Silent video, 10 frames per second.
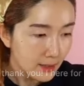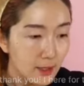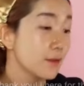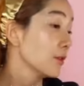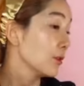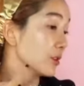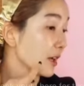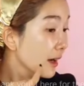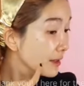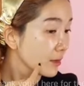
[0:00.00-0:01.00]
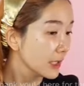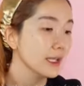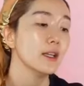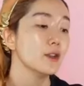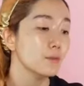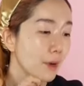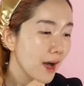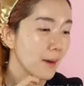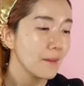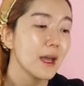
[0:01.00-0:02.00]
If you go to the other one, you
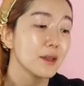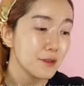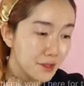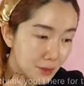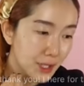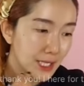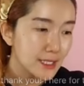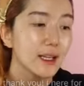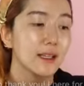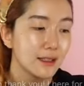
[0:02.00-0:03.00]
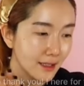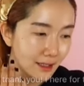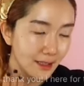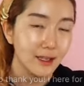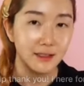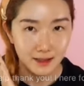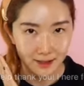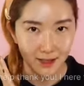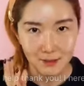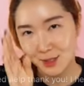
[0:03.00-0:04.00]
pop, you squeeze, and na na na na na
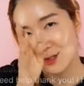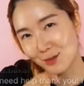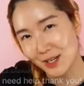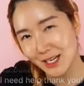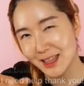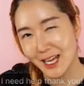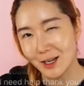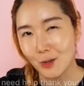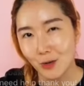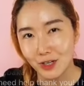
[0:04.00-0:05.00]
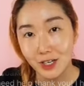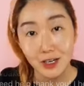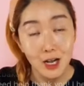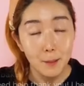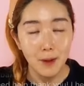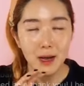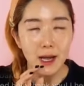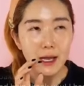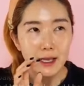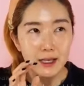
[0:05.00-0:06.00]
na. So do it in that order. But